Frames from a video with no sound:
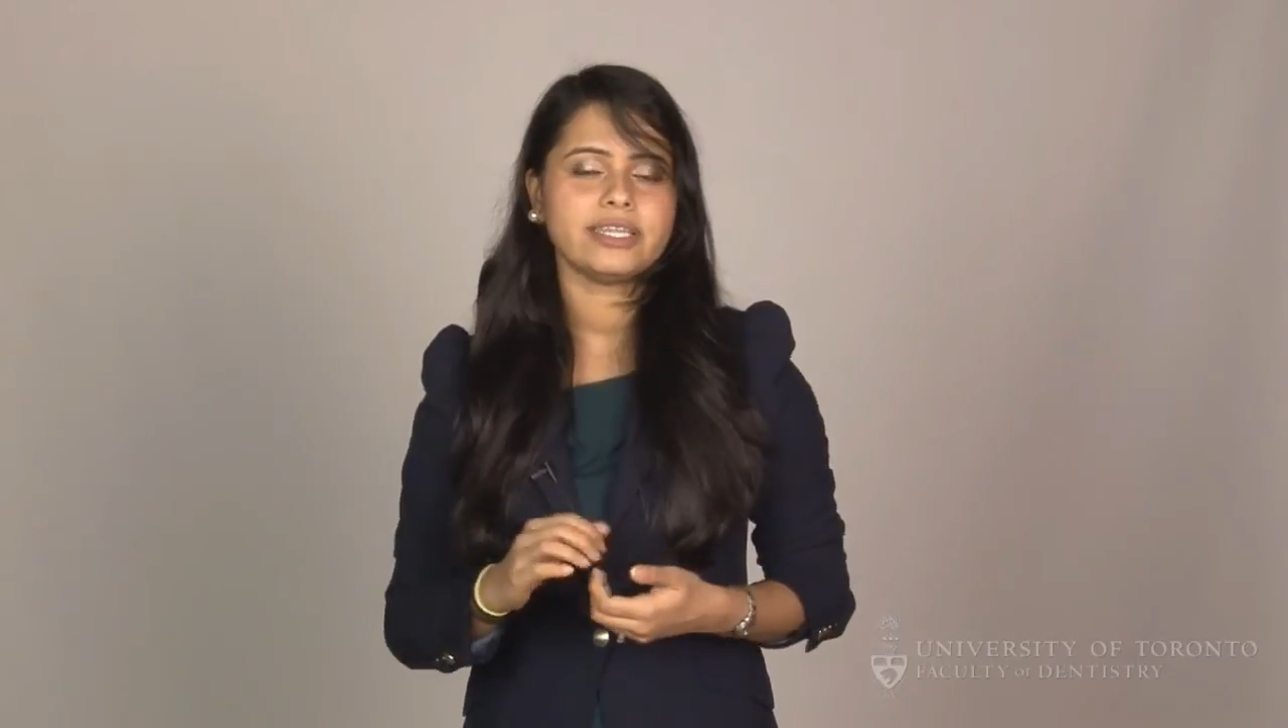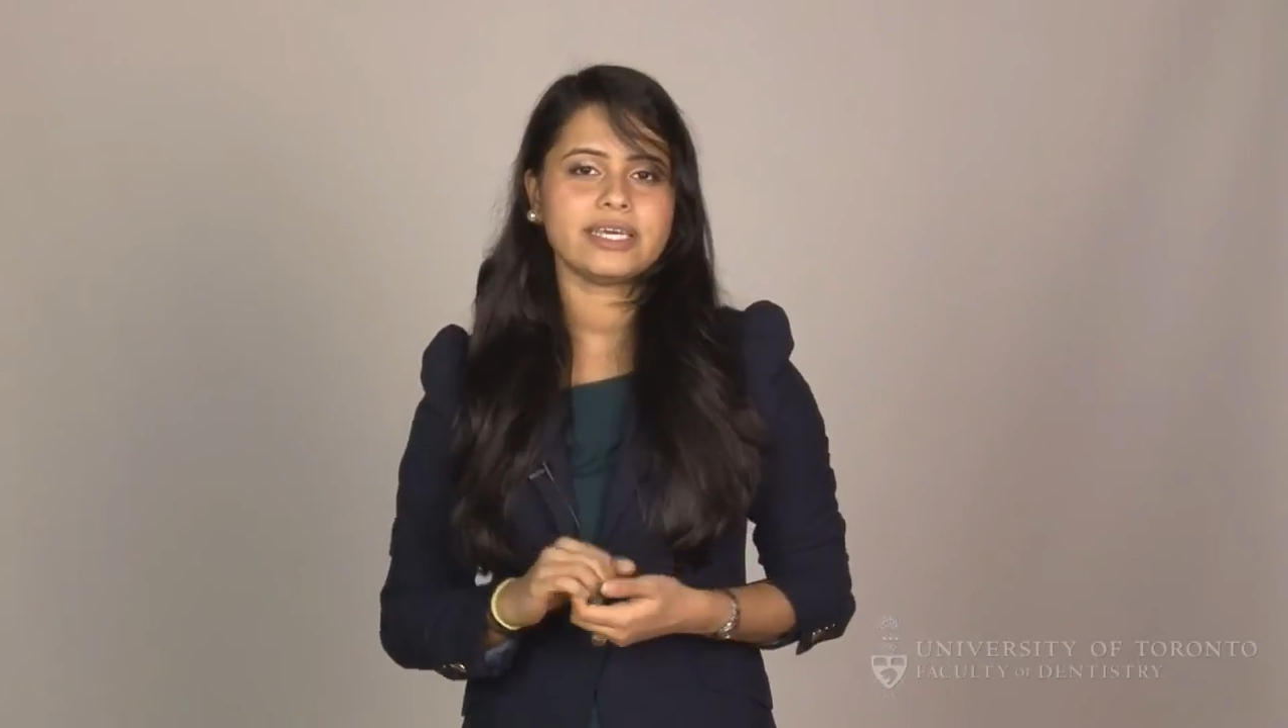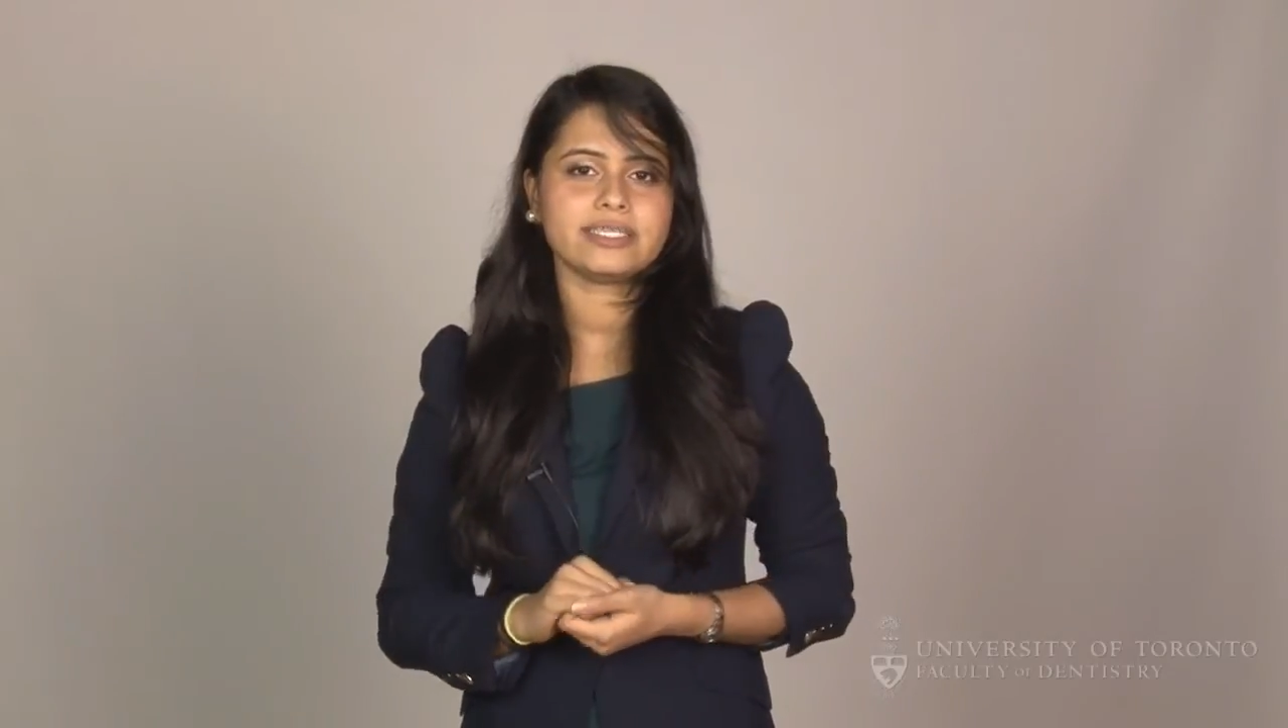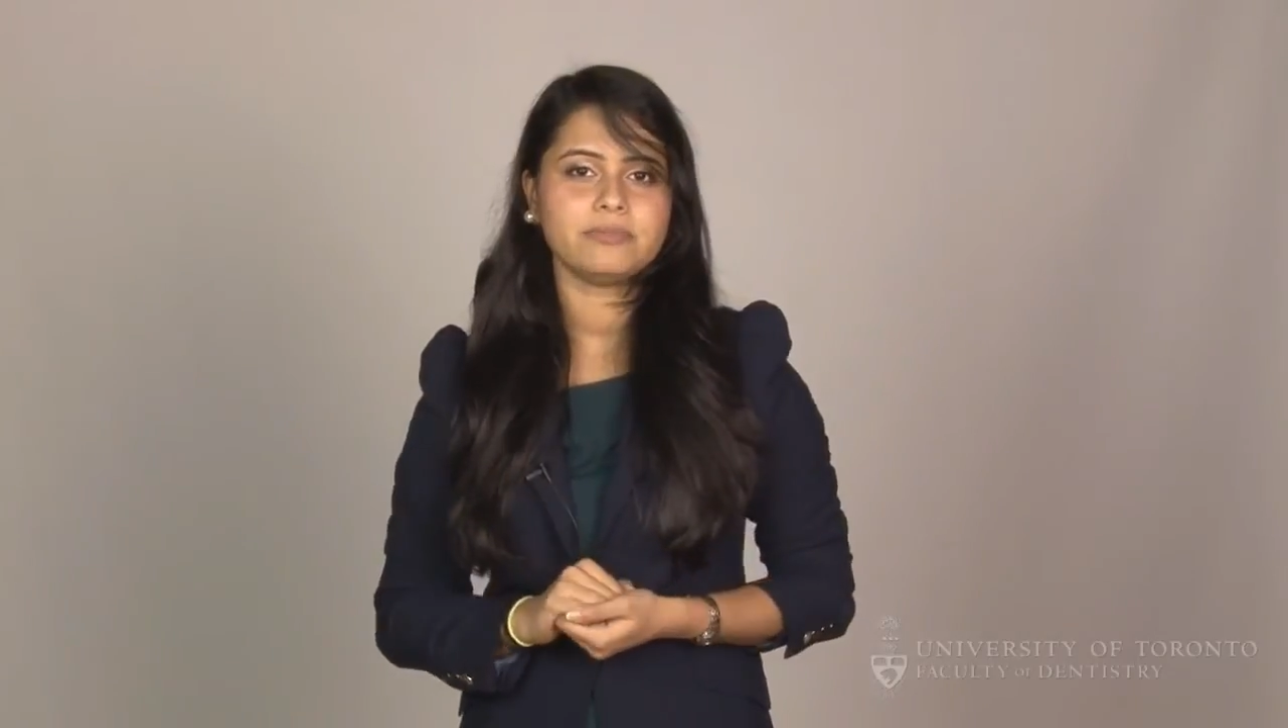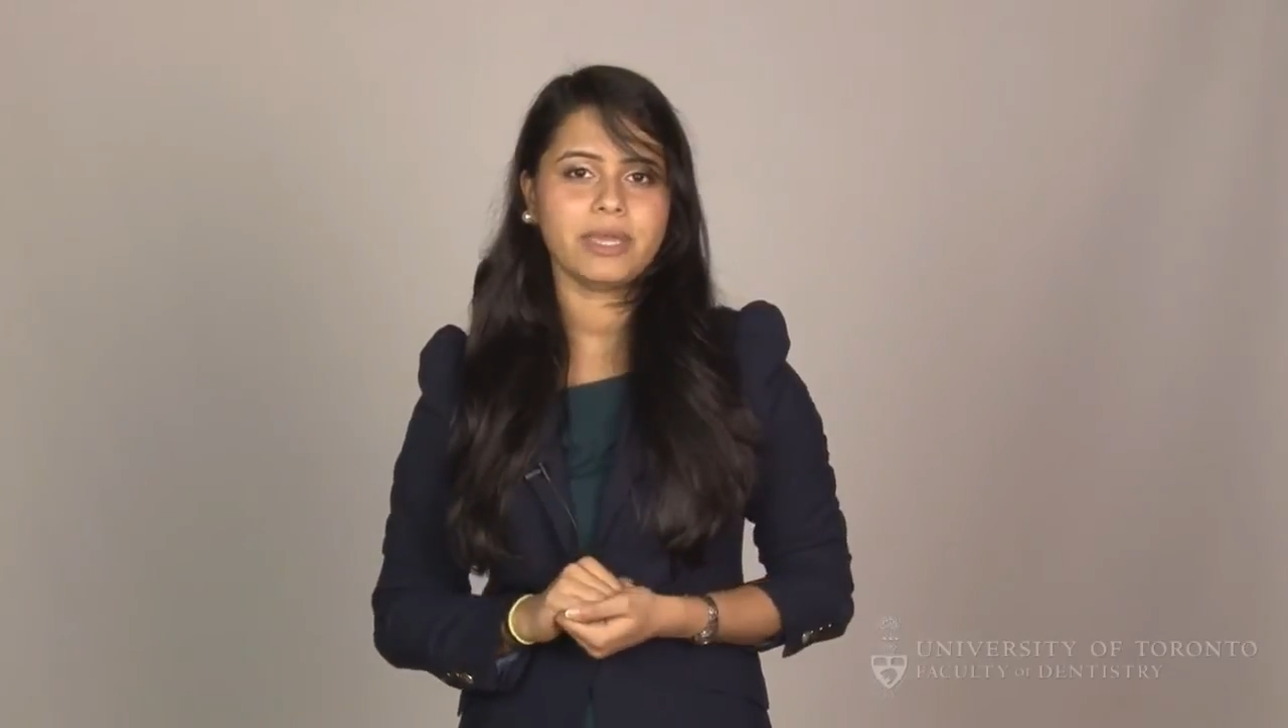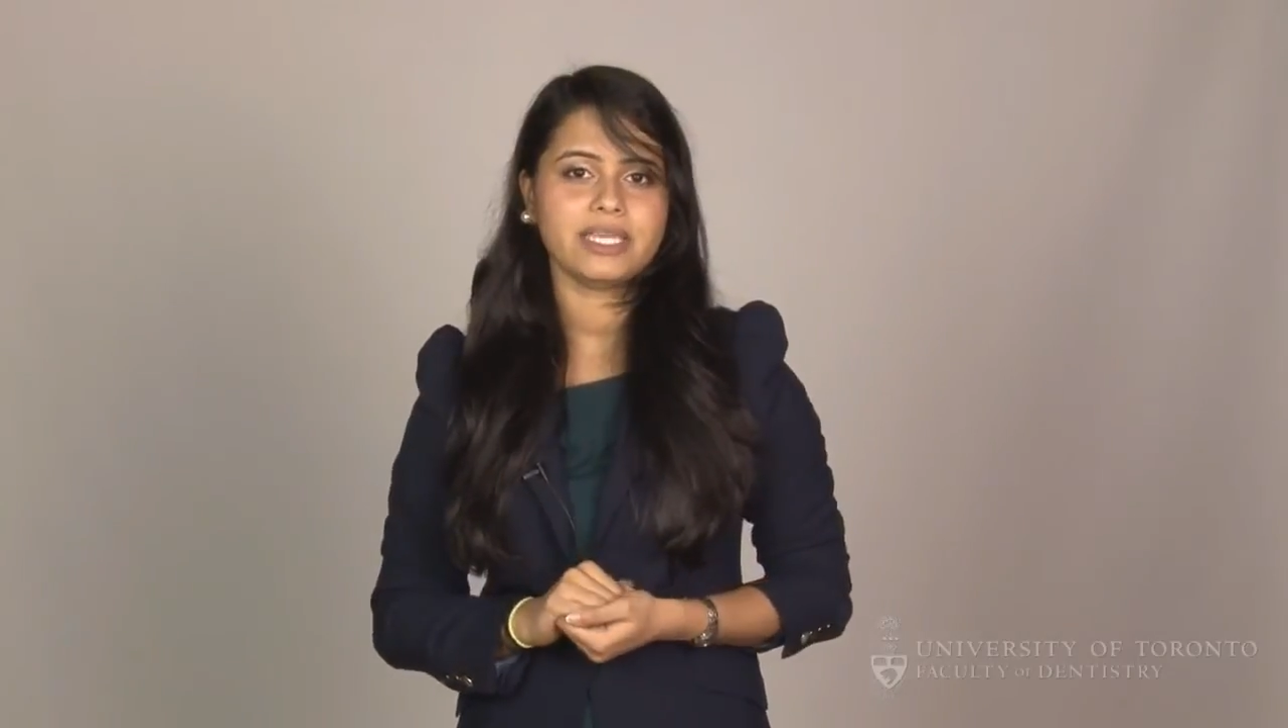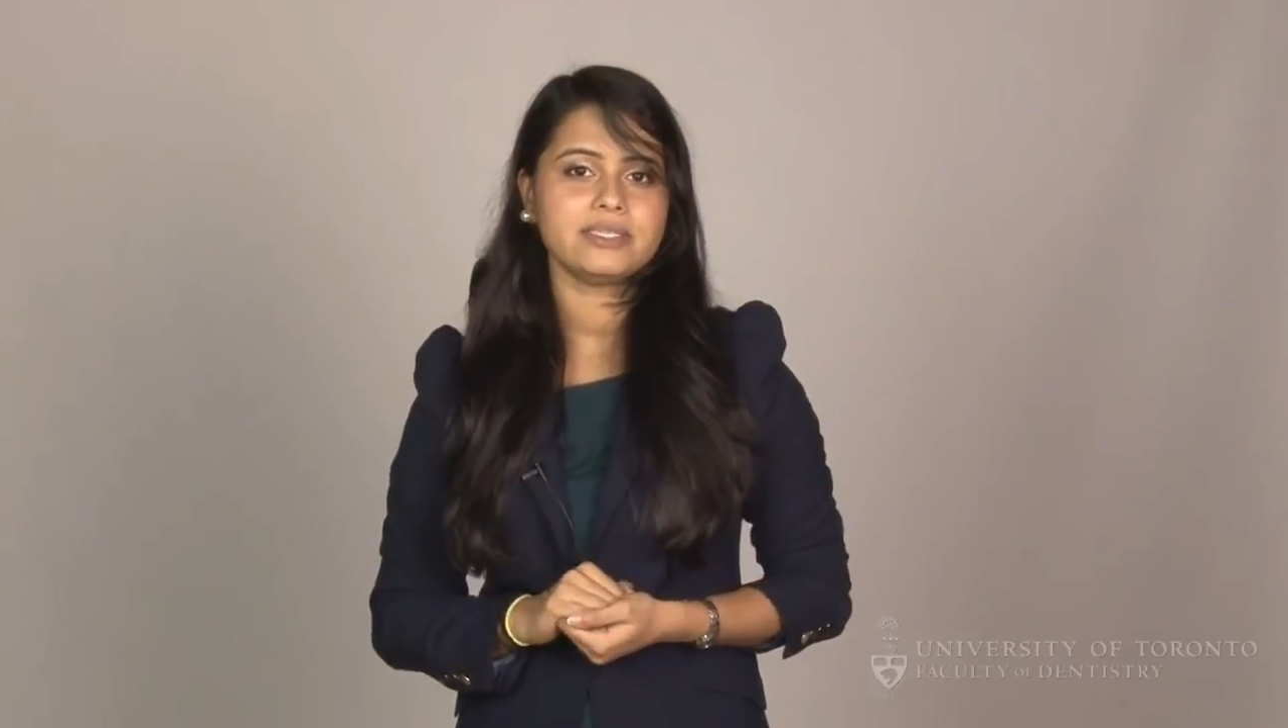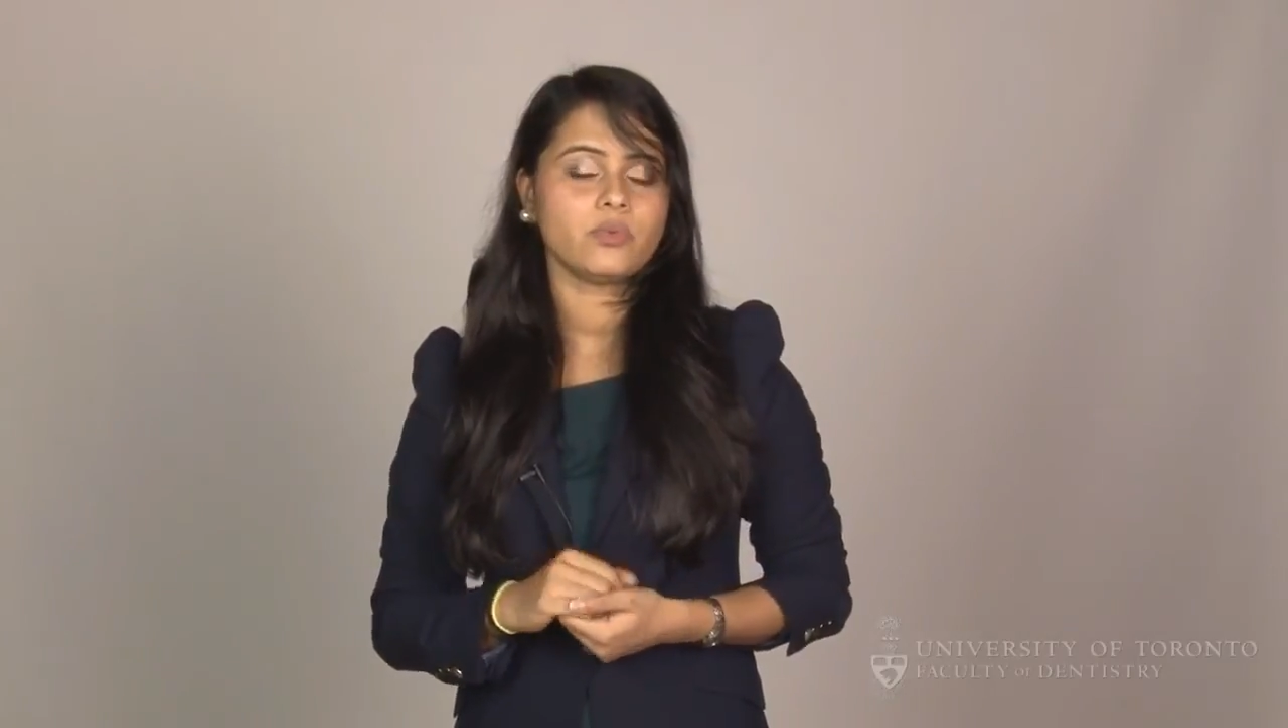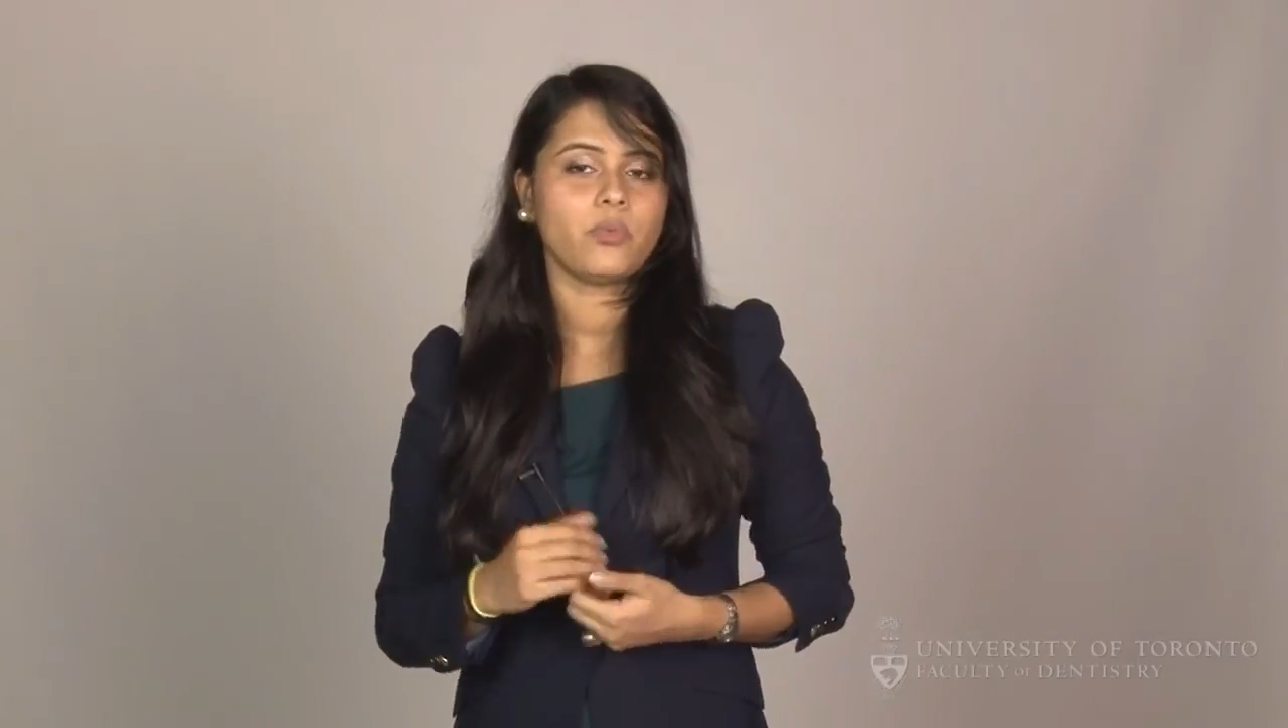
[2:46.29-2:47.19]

this means